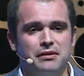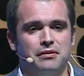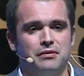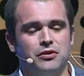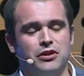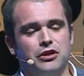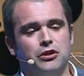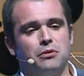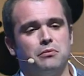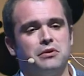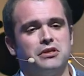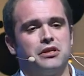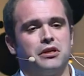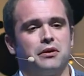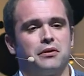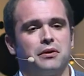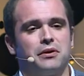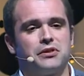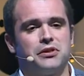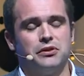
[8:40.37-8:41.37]
T Q M is
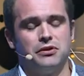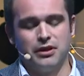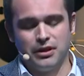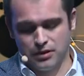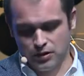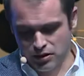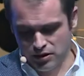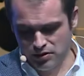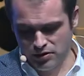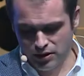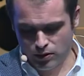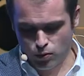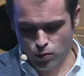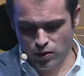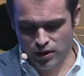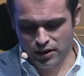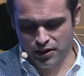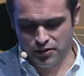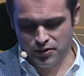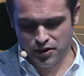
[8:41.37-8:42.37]
increasing the, the
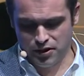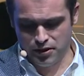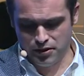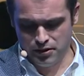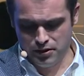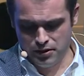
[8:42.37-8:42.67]
quality.